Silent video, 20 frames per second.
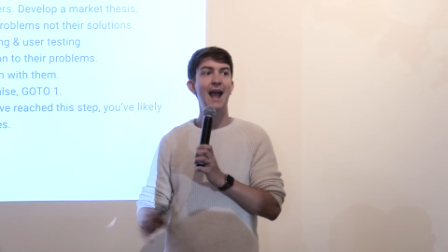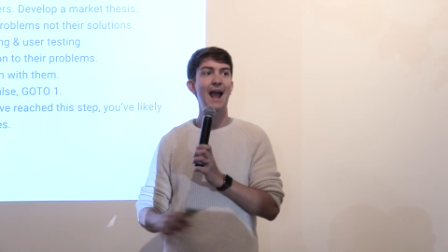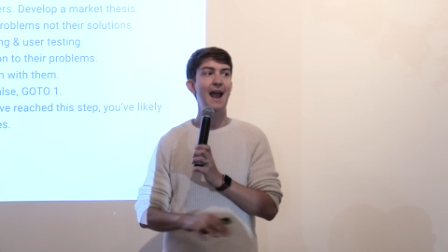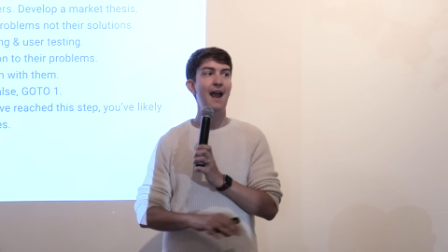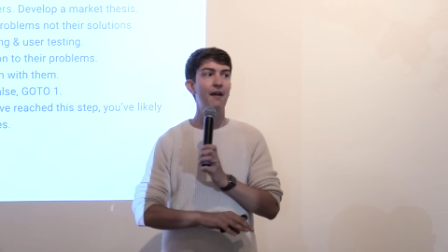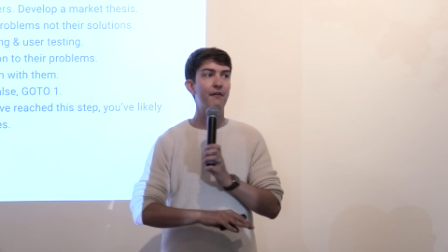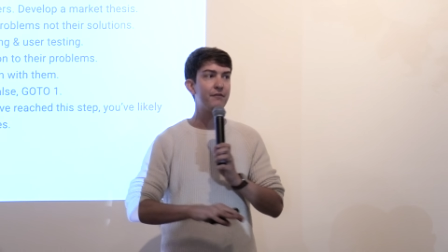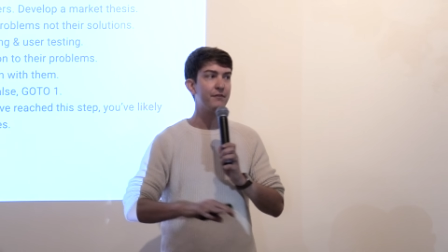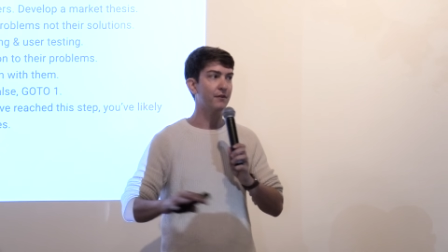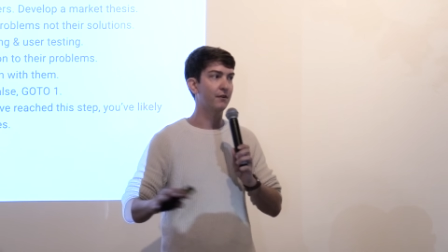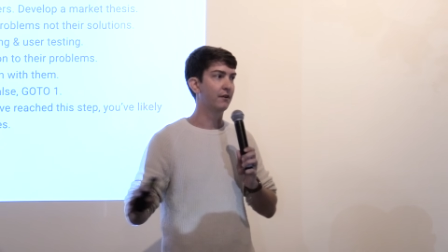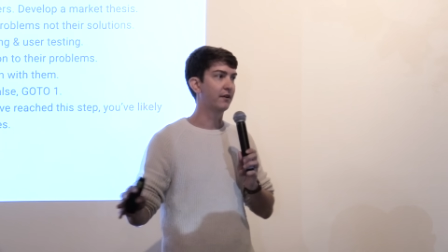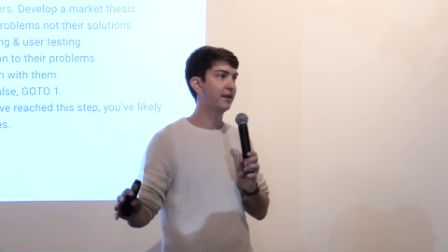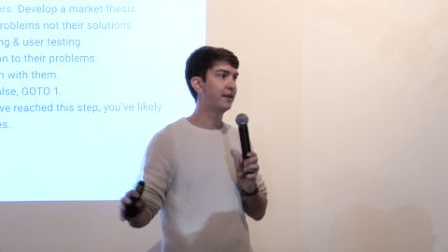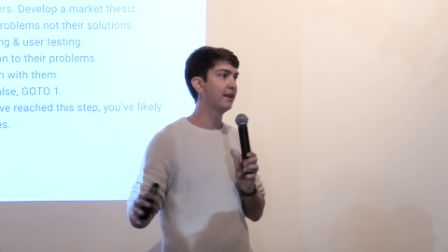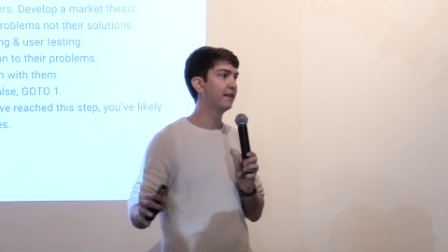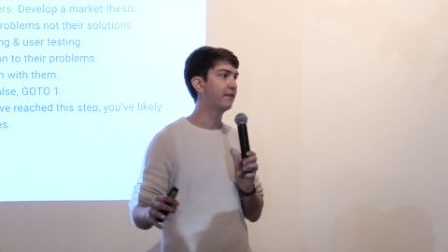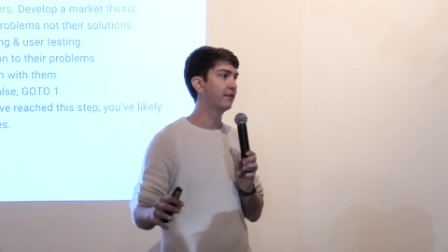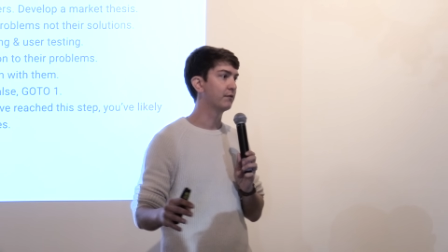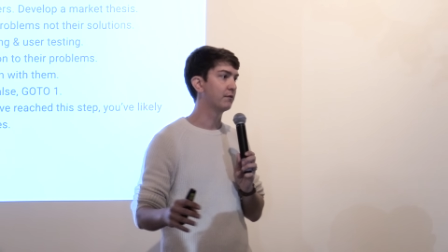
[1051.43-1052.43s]
ever
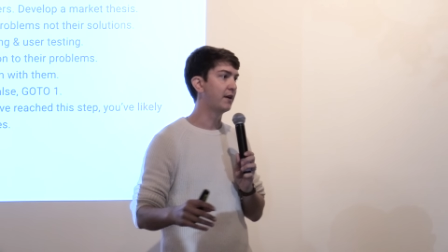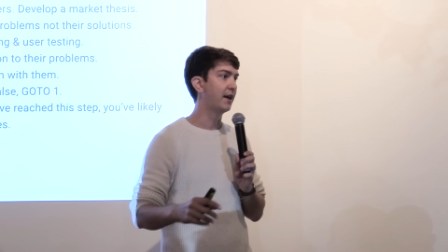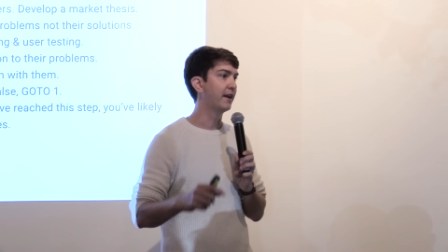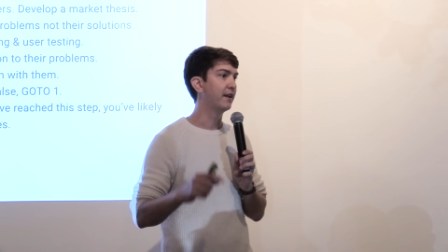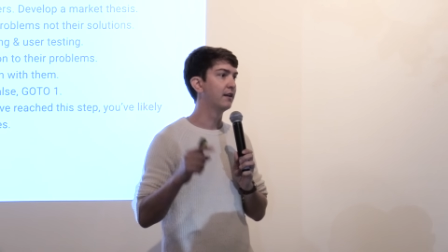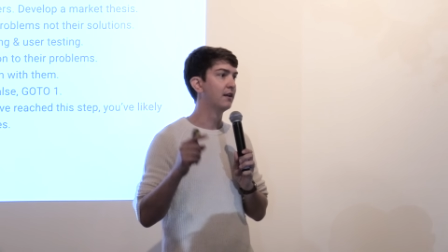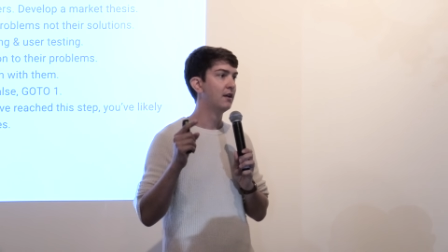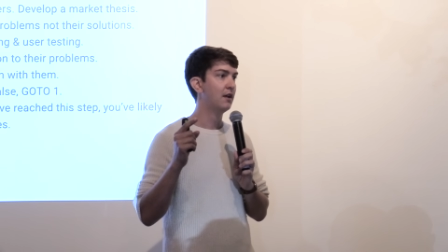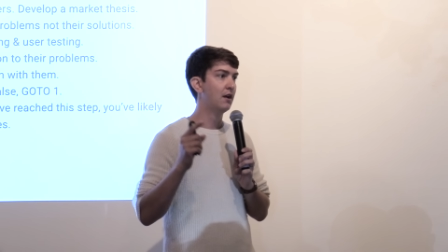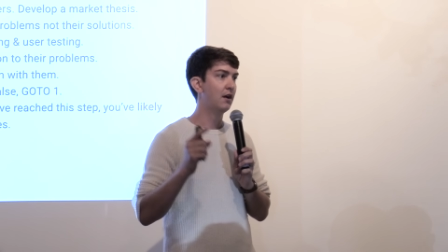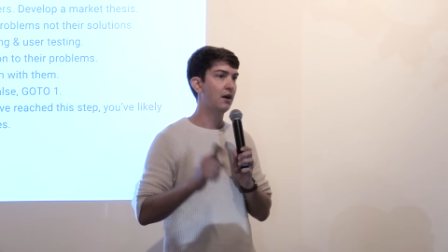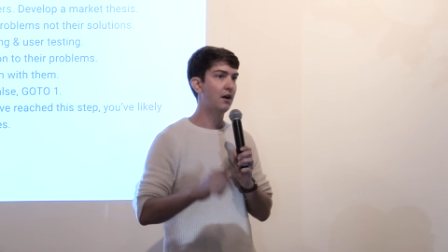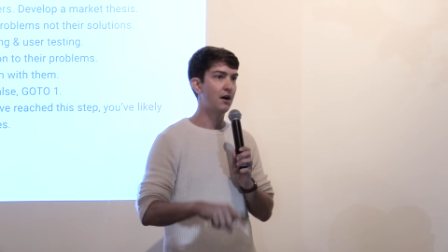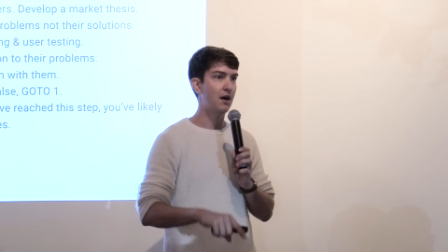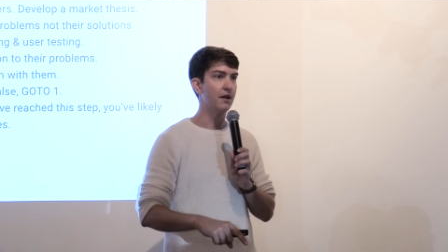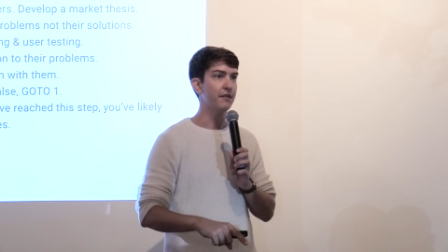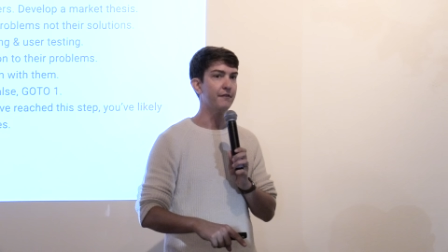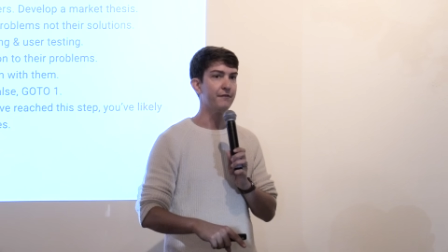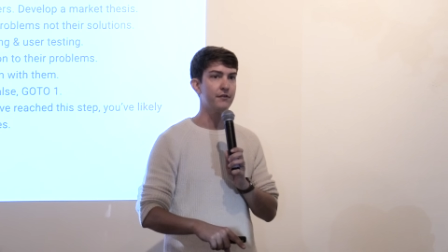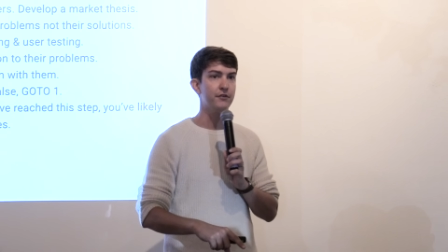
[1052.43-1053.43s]
gets it right
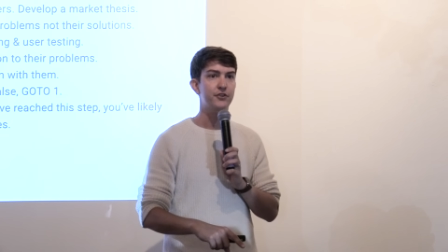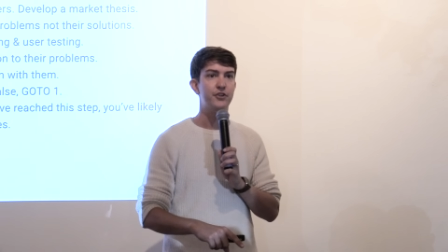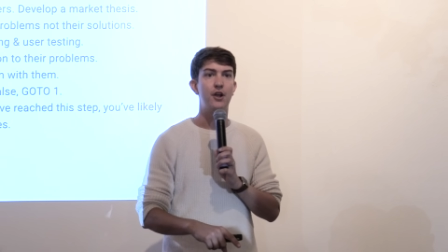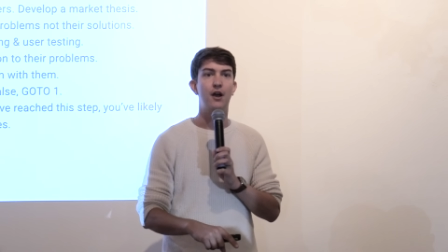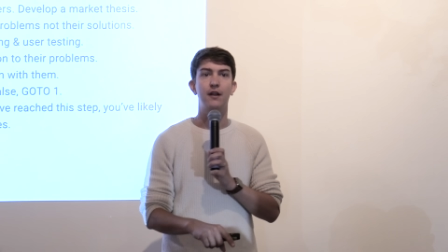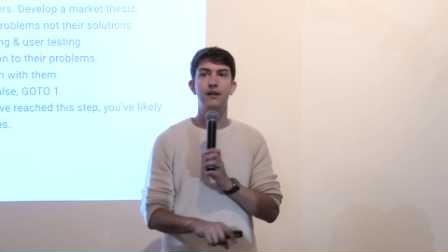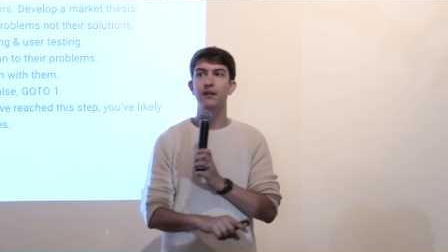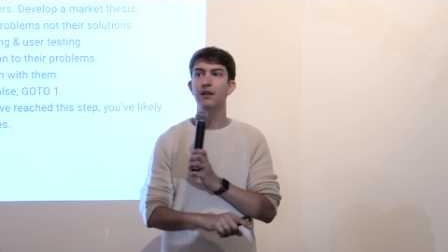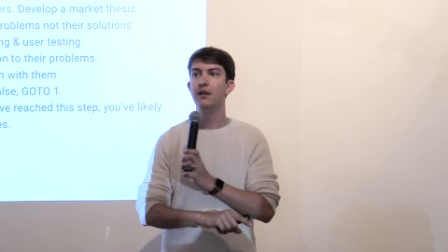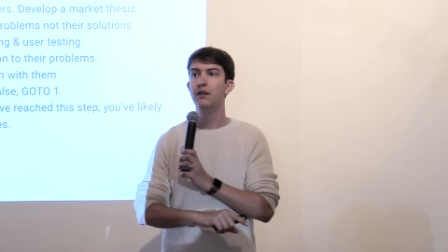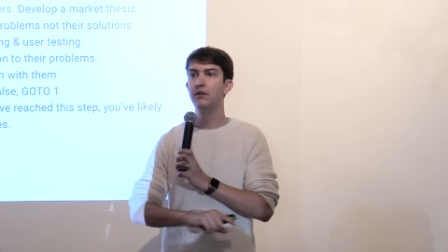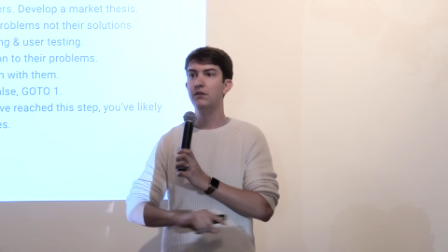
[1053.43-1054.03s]
on the first shot.